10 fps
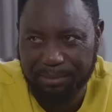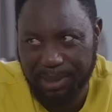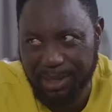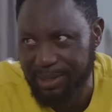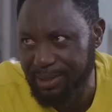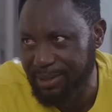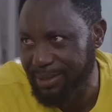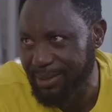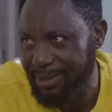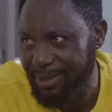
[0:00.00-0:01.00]
Please.
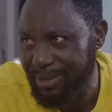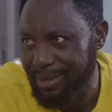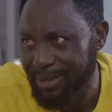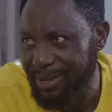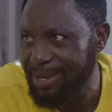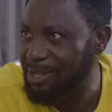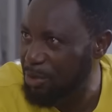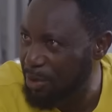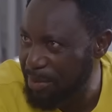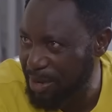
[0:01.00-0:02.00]

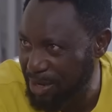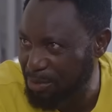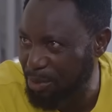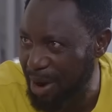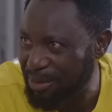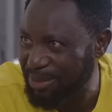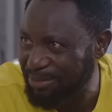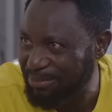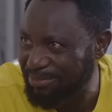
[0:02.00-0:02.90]
Try and make us proud.